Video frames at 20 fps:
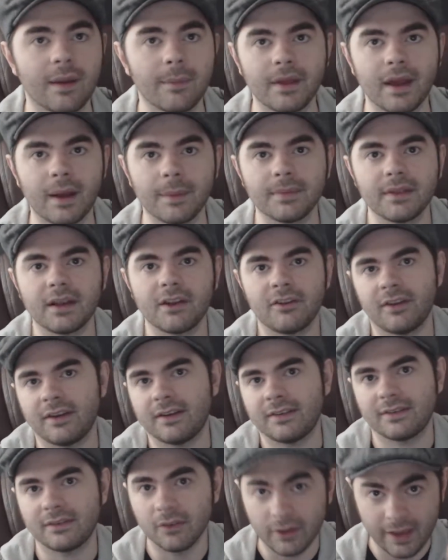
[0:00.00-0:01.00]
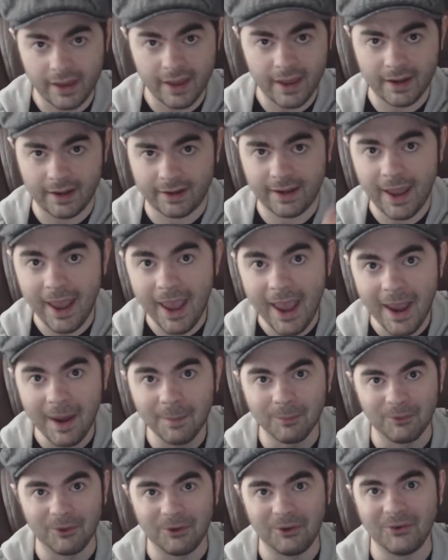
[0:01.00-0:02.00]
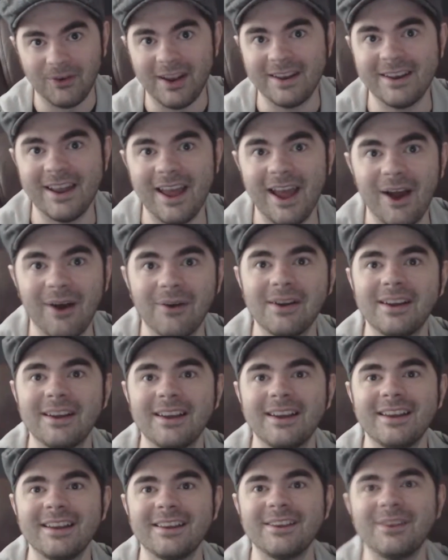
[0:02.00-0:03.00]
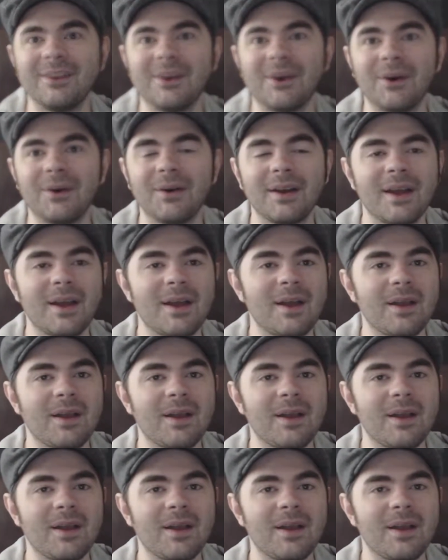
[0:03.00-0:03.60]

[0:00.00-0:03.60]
I mean, I'm literally looking at a camera right now, you know.